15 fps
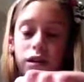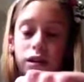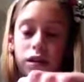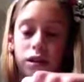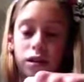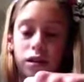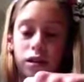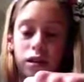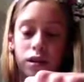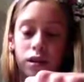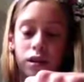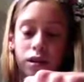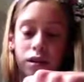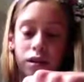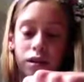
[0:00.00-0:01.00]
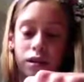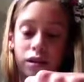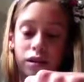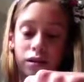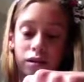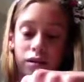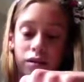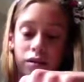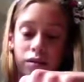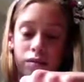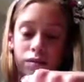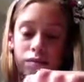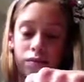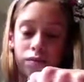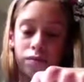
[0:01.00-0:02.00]

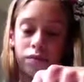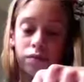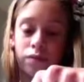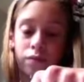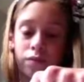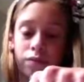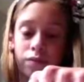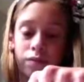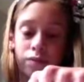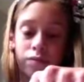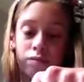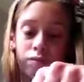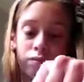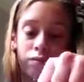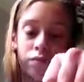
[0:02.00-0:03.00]
[no speech]